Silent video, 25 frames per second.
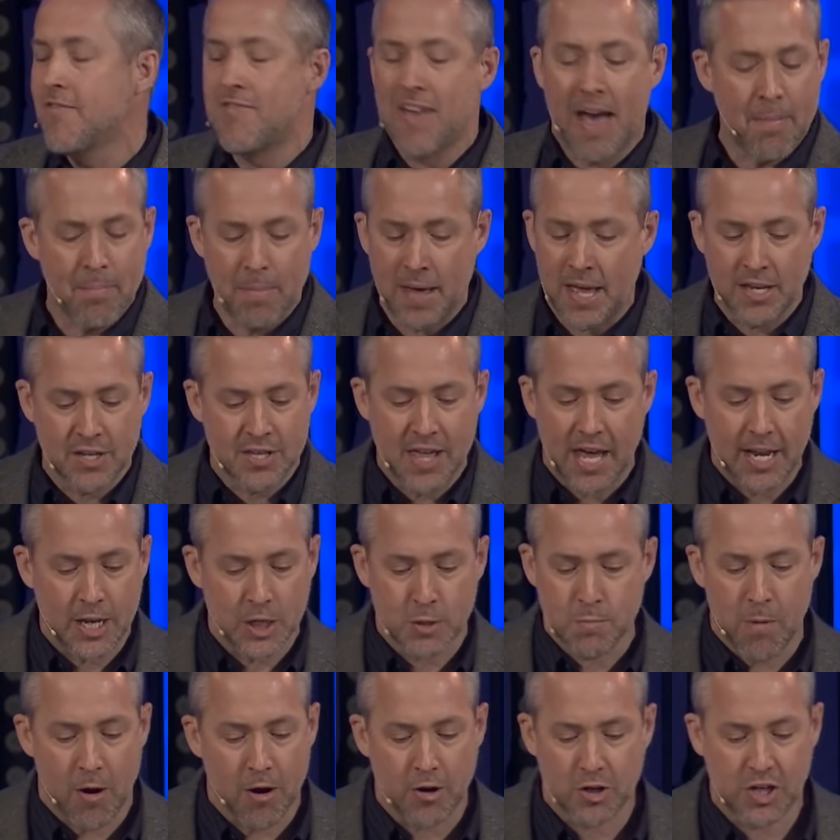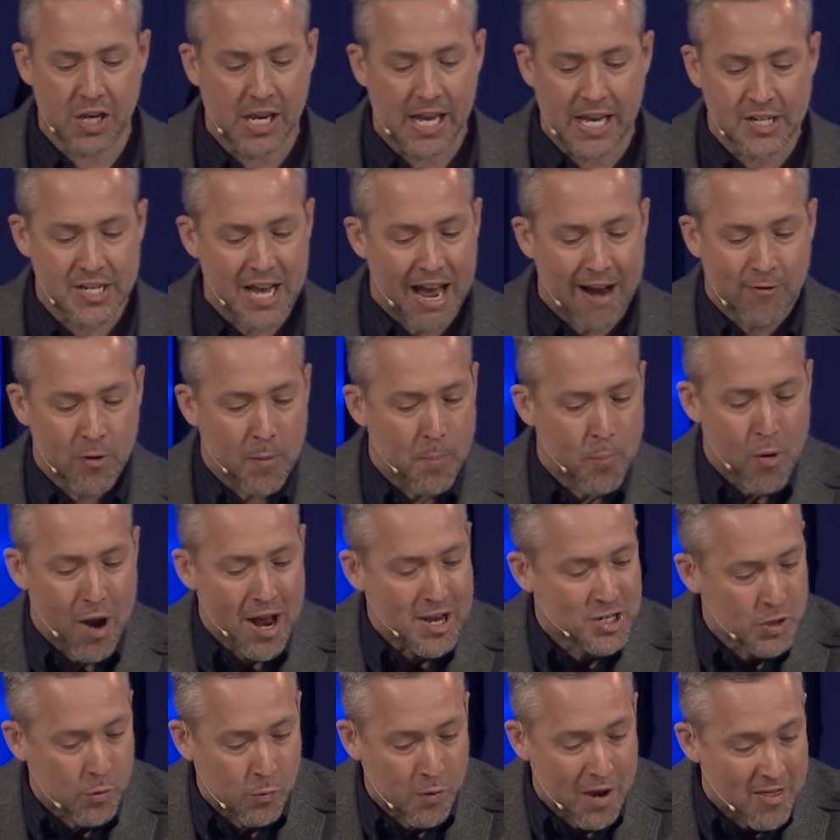That means that his mercy is ever
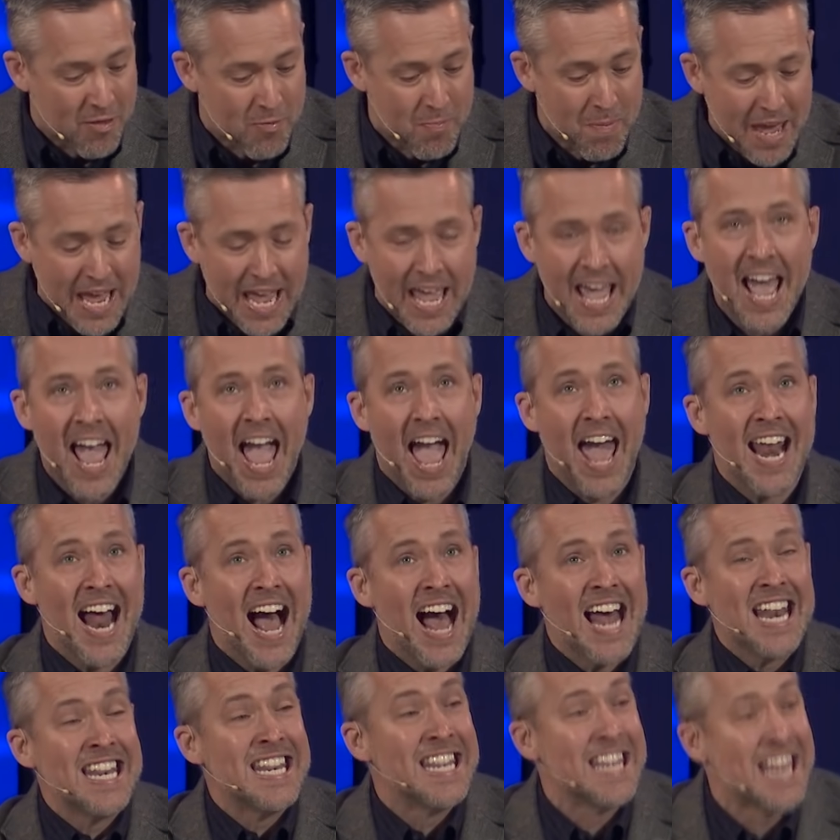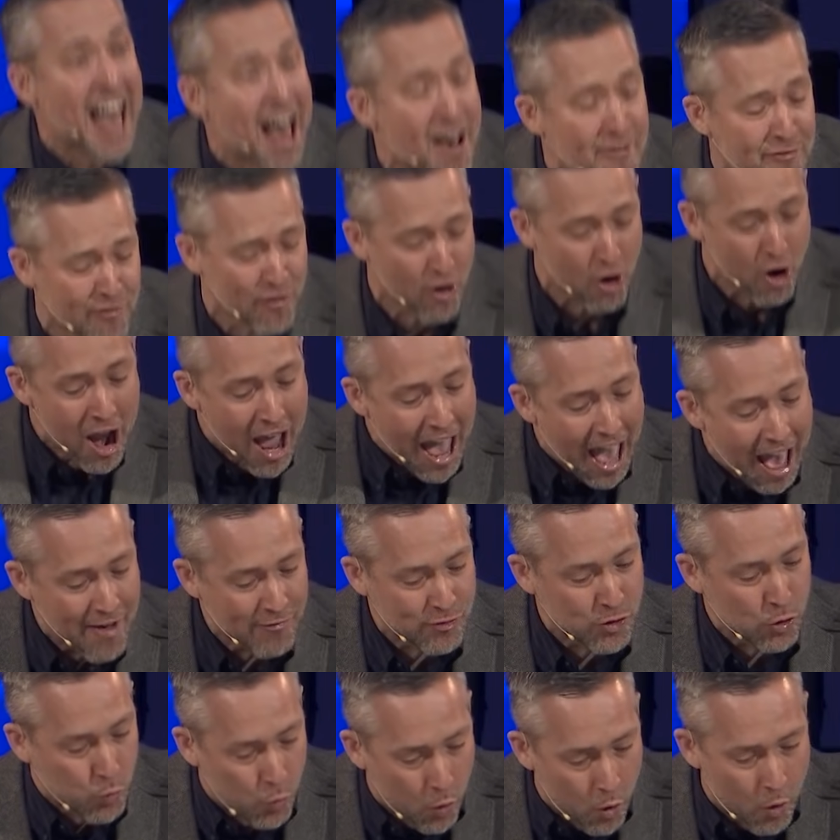present with me, and I never
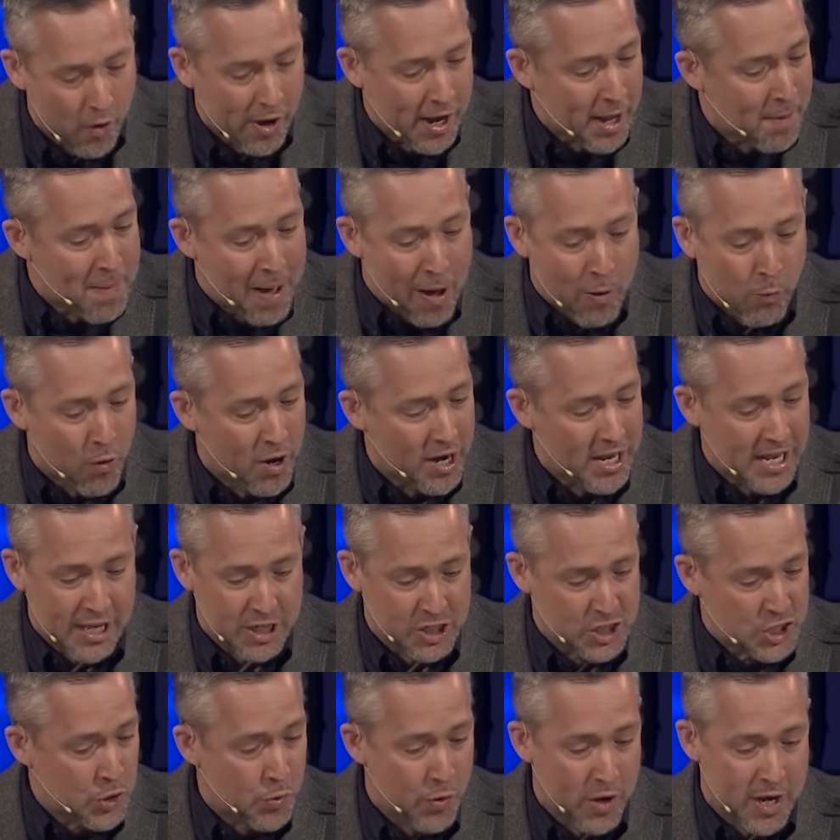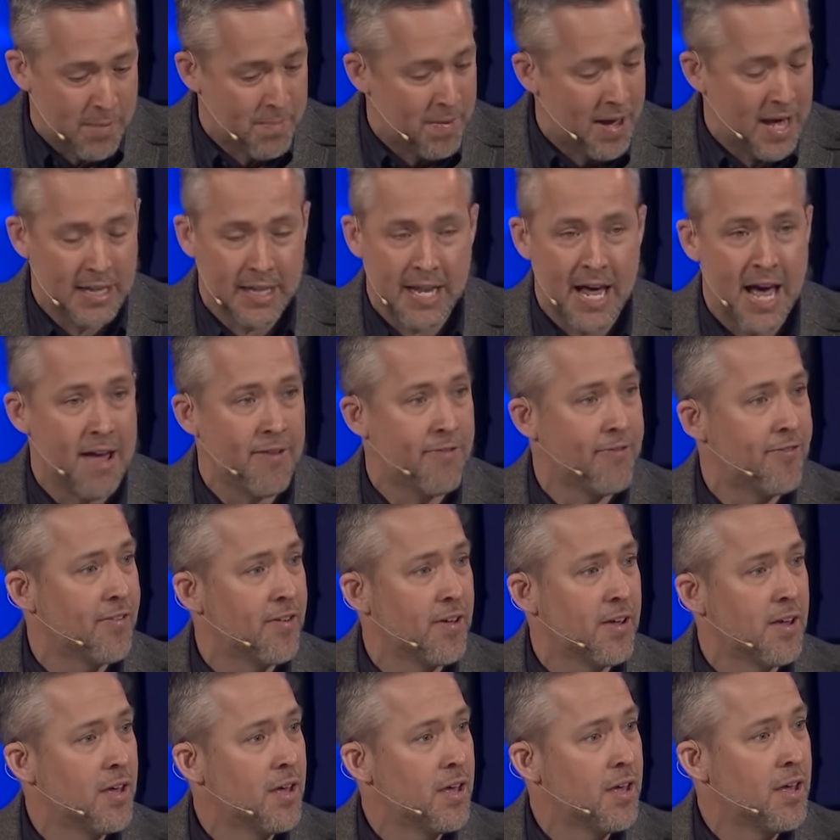have to worry about what he is doing in my
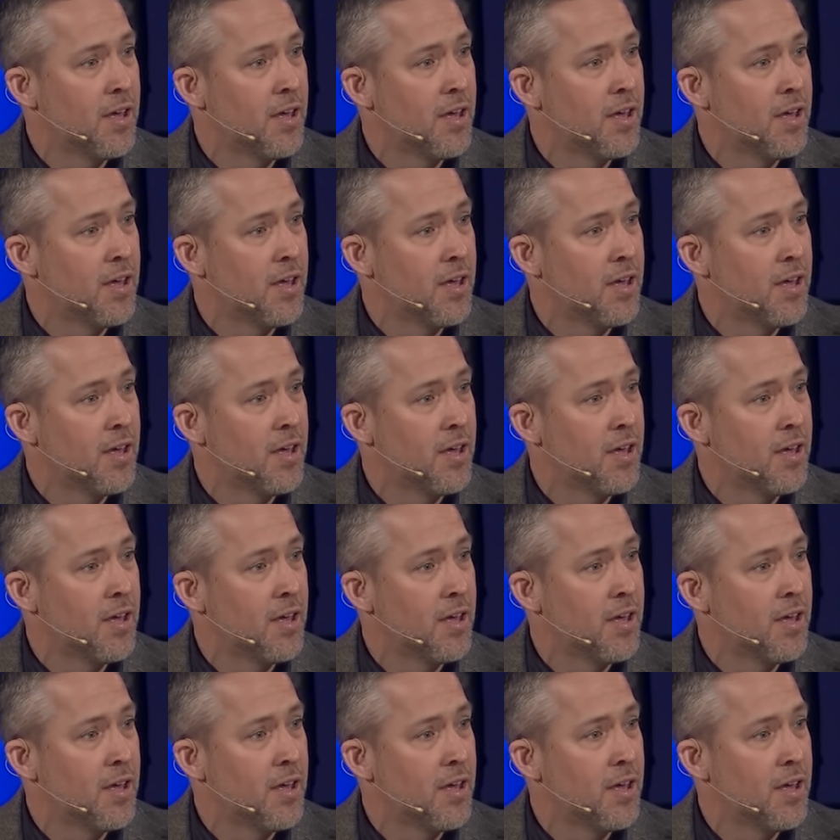life.